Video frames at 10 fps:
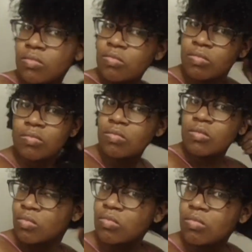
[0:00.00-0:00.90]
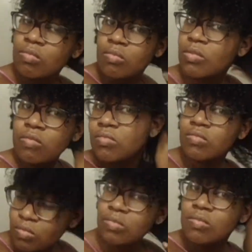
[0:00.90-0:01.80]
that's why I'm applying only a little
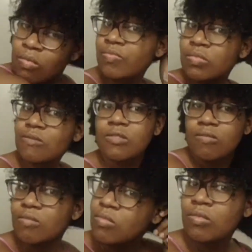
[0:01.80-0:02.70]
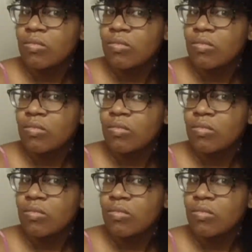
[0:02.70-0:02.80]
bit in this next clip. As